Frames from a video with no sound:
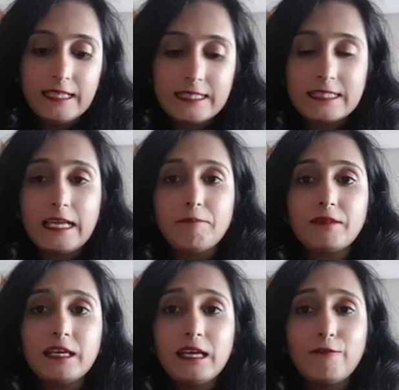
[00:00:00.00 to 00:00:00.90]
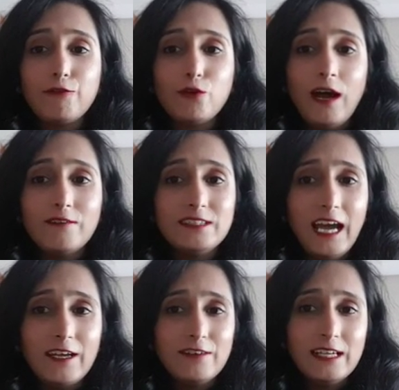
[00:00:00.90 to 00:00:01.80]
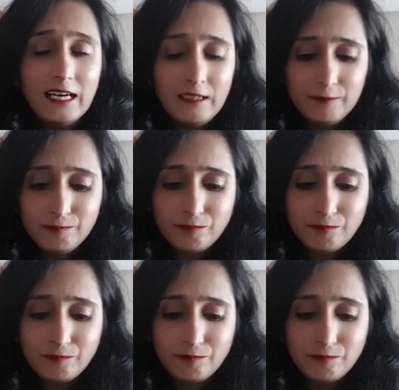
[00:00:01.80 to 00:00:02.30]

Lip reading: this is something if you have diarrhea.